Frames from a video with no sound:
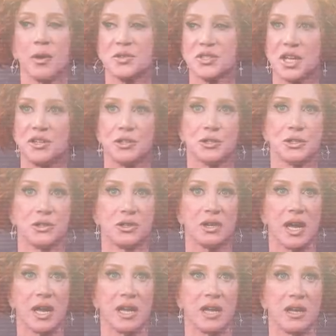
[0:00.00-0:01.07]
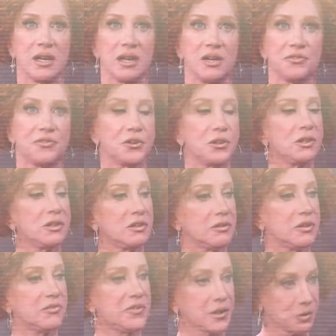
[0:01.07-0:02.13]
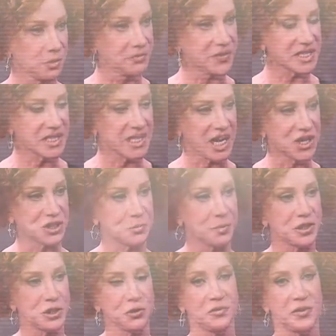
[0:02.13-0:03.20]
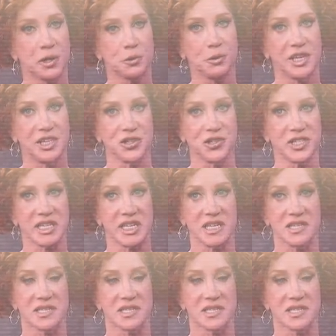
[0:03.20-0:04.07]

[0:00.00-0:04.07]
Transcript: I was under a full federal investigation by two federal agencies.